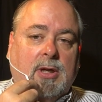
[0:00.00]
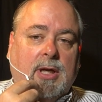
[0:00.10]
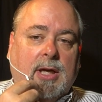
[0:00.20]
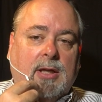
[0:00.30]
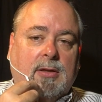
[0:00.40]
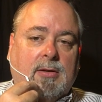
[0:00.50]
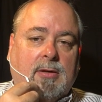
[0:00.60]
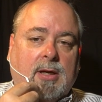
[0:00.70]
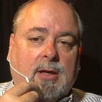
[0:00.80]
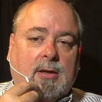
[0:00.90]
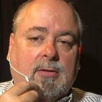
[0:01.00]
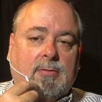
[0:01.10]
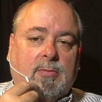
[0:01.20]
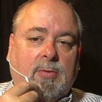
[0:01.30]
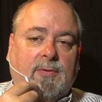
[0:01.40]
And uh,
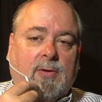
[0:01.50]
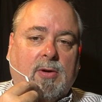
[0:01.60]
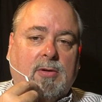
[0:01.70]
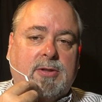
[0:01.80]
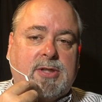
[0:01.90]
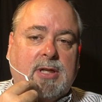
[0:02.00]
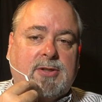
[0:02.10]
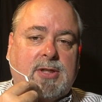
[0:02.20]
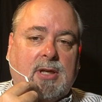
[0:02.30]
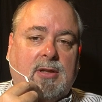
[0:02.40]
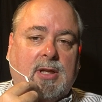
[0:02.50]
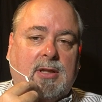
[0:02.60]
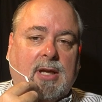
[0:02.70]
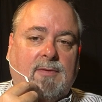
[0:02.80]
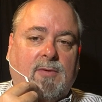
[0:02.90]
we've heard since then that
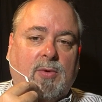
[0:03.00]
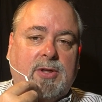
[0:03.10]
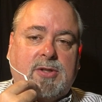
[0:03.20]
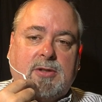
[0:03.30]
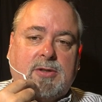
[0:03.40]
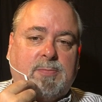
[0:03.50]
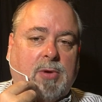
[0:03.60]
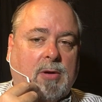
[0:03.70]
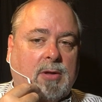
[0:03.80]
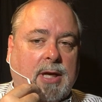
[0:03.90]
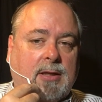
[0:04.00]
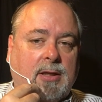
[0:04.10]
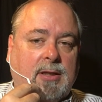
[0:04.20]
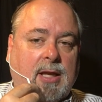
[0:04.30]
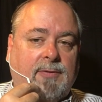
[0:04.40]
that voice is pro-
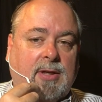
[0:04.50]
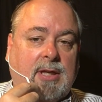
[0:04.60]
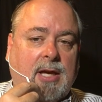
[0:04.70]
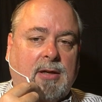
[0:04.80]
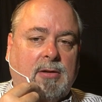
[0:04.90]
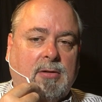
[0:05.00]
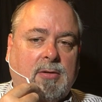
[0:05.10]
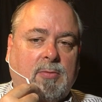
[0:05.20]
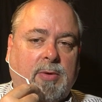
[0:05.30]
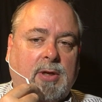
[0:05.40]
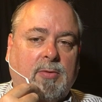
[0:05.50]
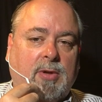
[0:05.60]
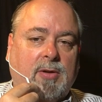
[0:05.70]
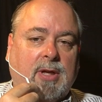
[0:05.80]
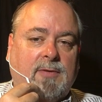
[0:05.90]
likely David Kenner. We don't
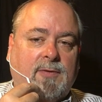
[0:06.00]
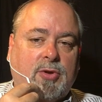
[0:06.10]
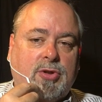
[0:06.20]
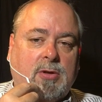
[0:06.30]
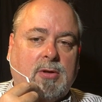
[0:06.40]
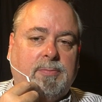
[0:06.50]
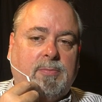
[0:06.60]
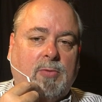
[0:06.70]
know that for sure.